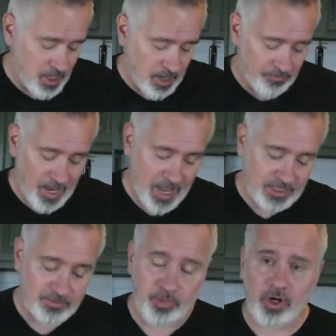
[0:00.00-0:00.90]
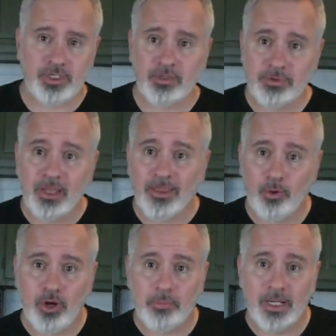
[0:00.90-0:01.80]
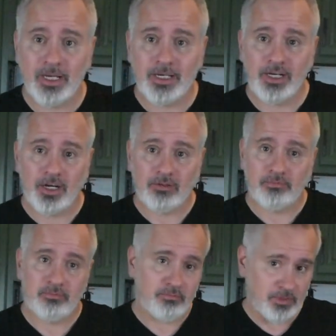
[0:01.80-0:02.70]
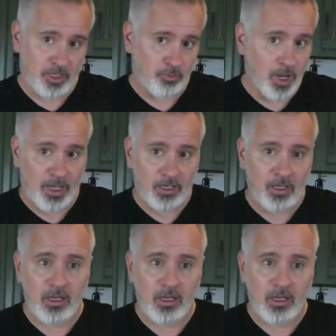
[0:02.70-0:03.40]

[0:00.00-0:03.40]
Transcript: If I had some parsnips, they would have been in here. Either way.